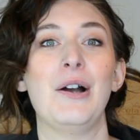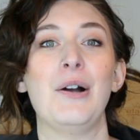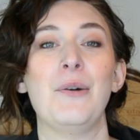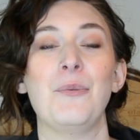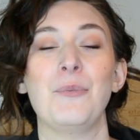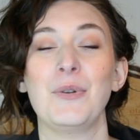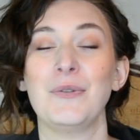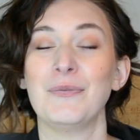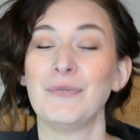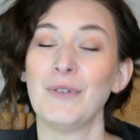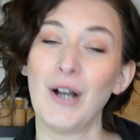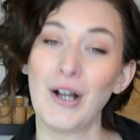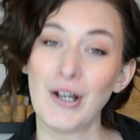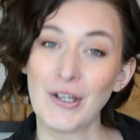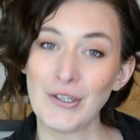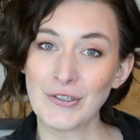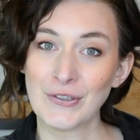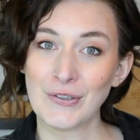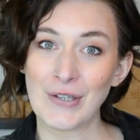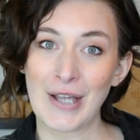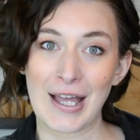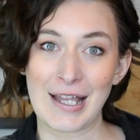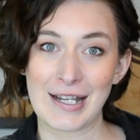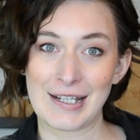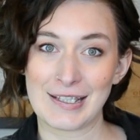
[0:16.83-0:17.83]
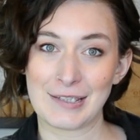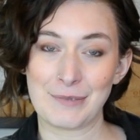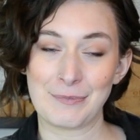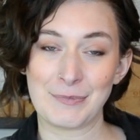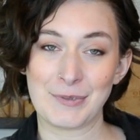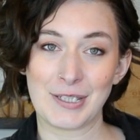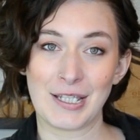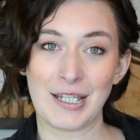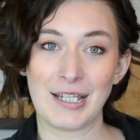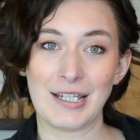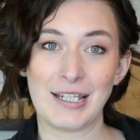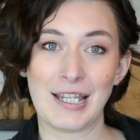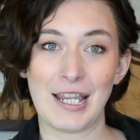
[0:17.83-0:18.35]
We've also added some
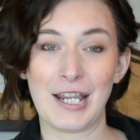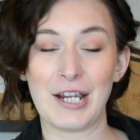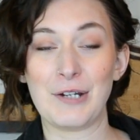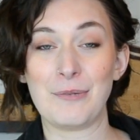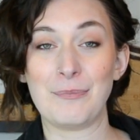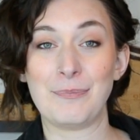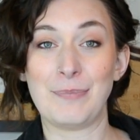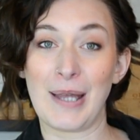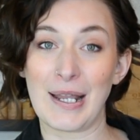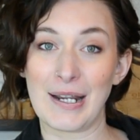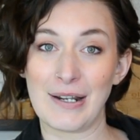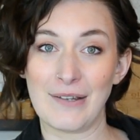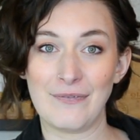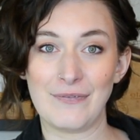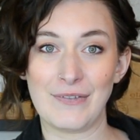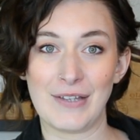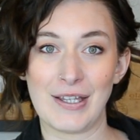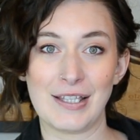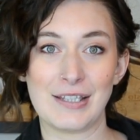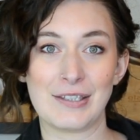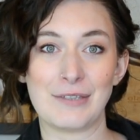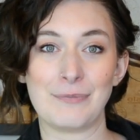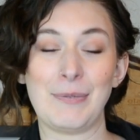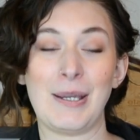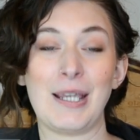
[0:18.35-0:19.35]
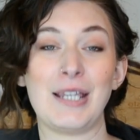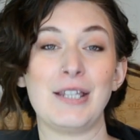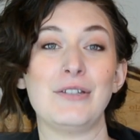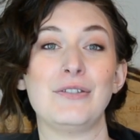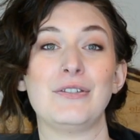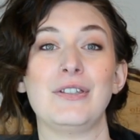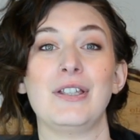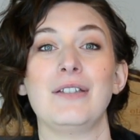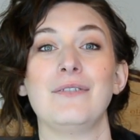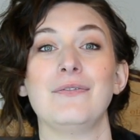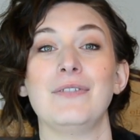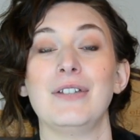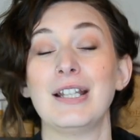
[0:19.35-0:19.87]
skincare benefits by
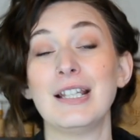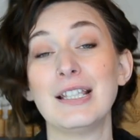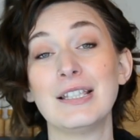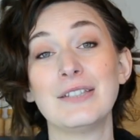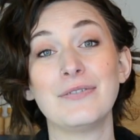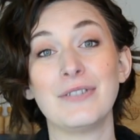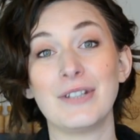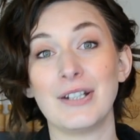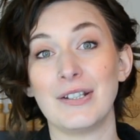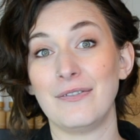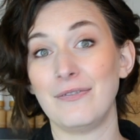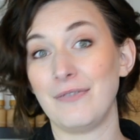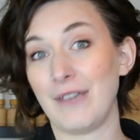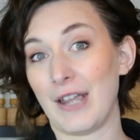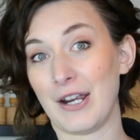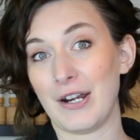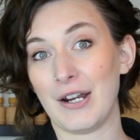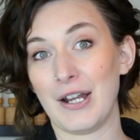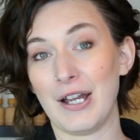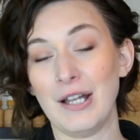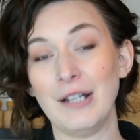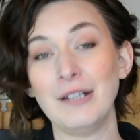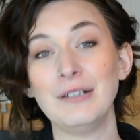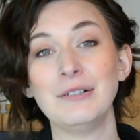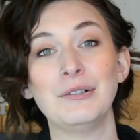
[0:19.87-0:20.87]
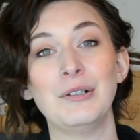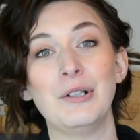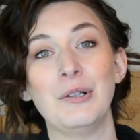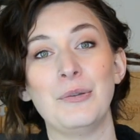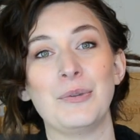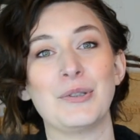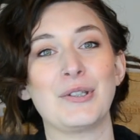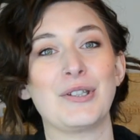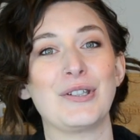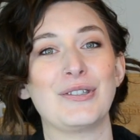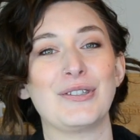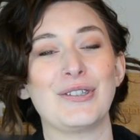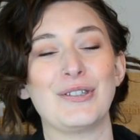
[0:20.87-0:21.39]
using Vitis vinifera,
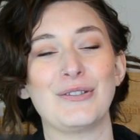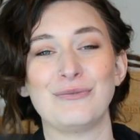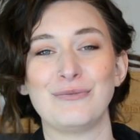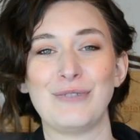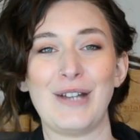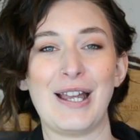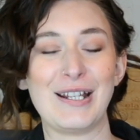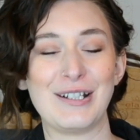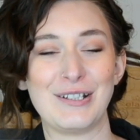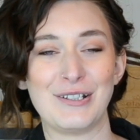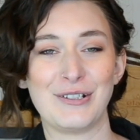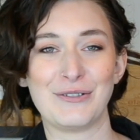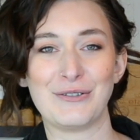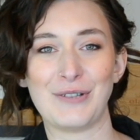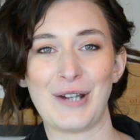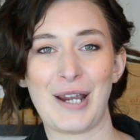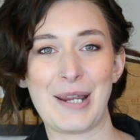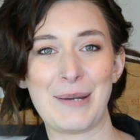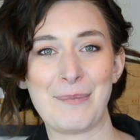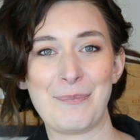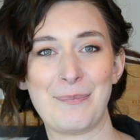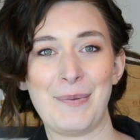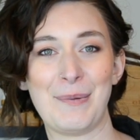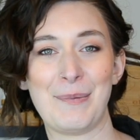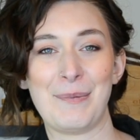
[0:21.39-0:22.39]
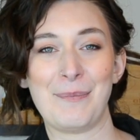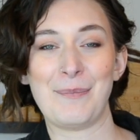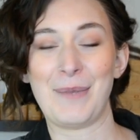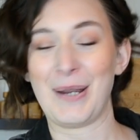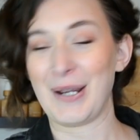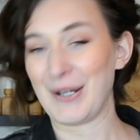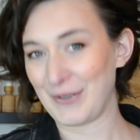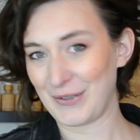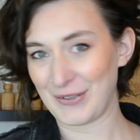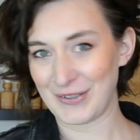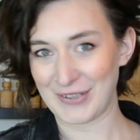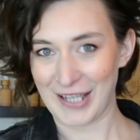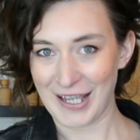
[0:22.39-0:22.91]
which is the red grape
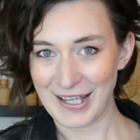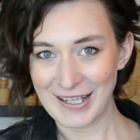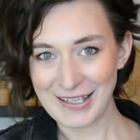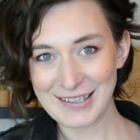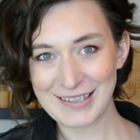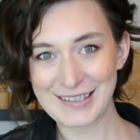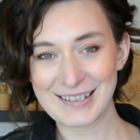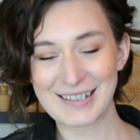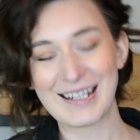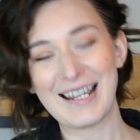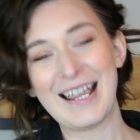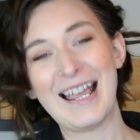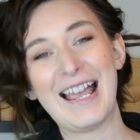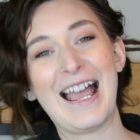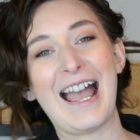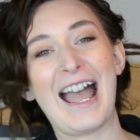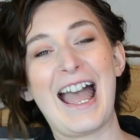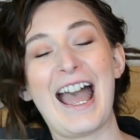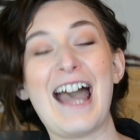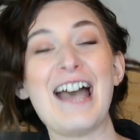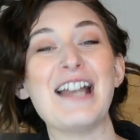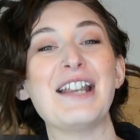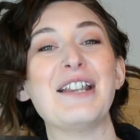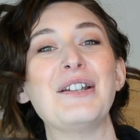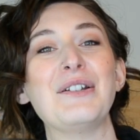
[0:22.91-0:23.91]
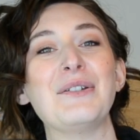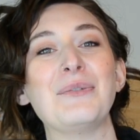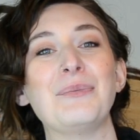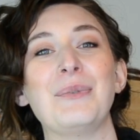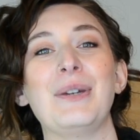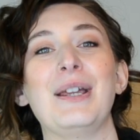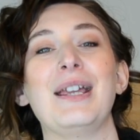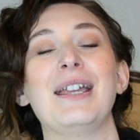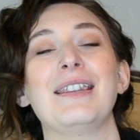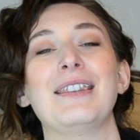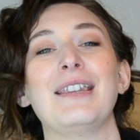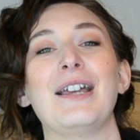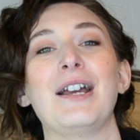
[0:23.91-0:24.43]
micro zest, added
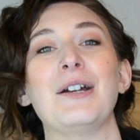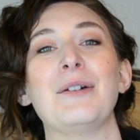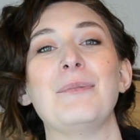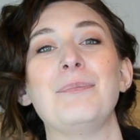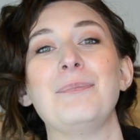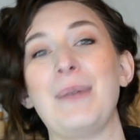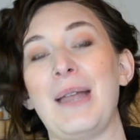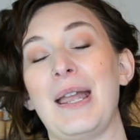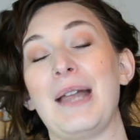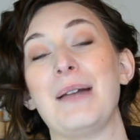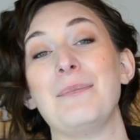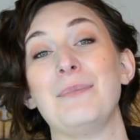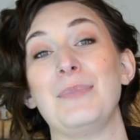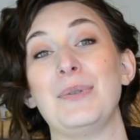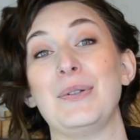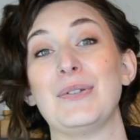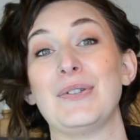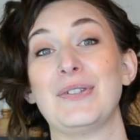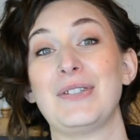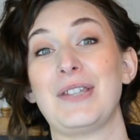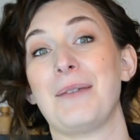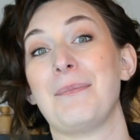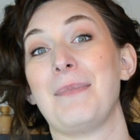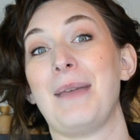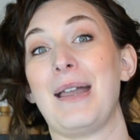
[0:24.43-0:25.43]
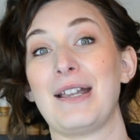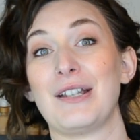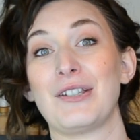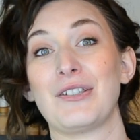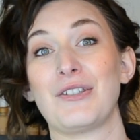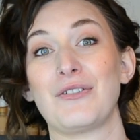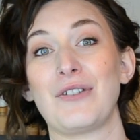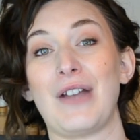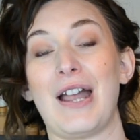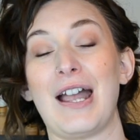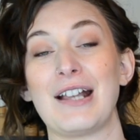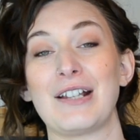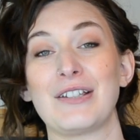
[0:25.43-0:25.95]
with our bamboo stem
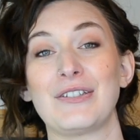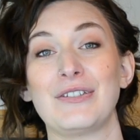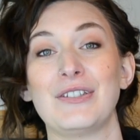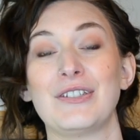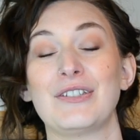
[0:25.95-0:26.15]
extracts.